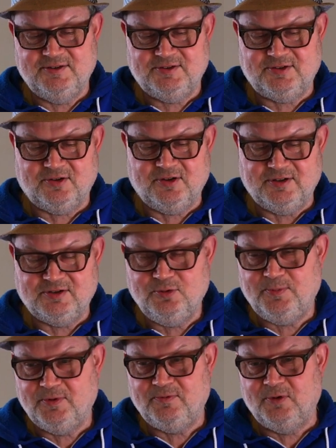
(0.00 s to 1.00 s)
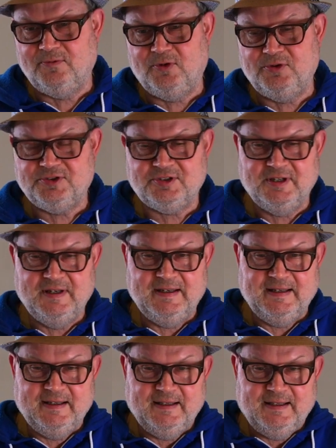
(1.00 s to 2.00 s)
circuit, 2.1 volts
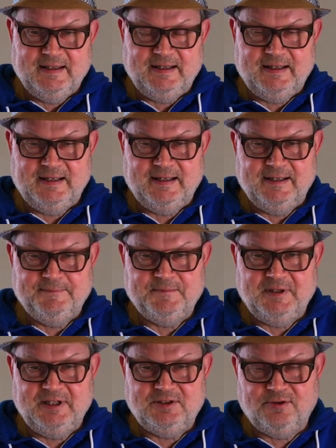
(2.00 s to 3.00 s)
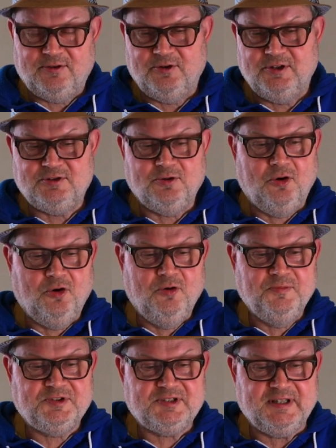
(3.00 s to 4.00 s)
into 32 ohms.